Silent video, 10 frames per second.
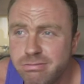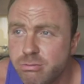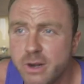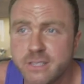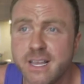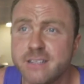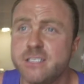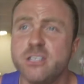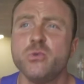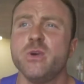What is that to
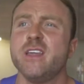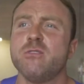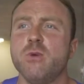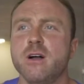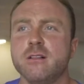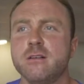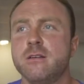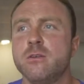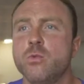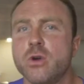do with? Well,
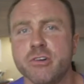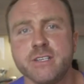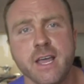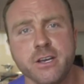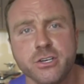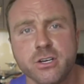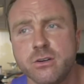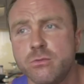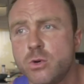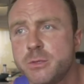water
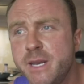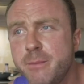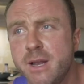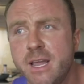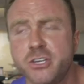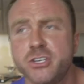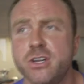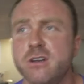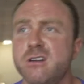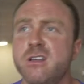retention, water
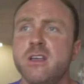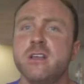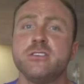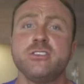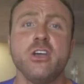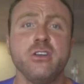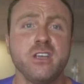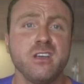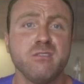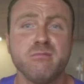manipulation,
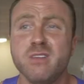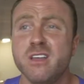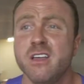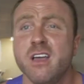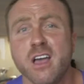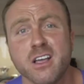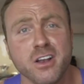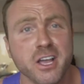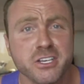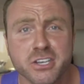sodium,
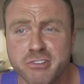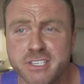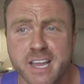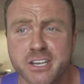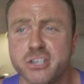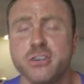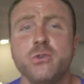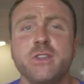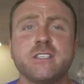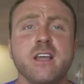glycogen retention,
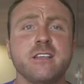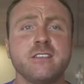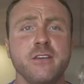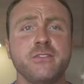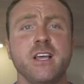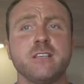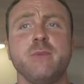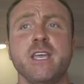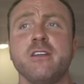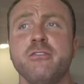all this kind of stuff does make an